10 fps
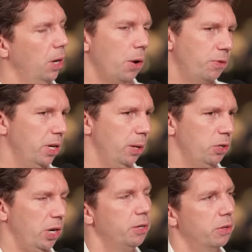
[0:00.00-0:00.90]
Often he
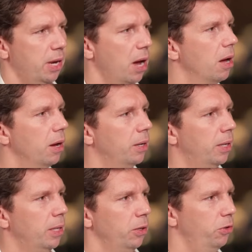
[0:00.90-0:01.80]
would change the car
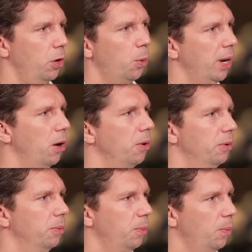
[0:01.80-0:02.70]
so quick
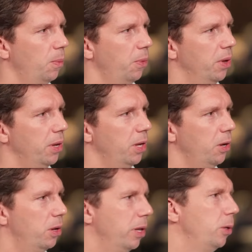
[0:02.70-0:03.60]
on that
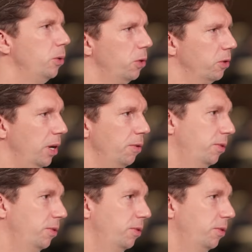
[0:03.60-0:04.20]
you'd lose yourself.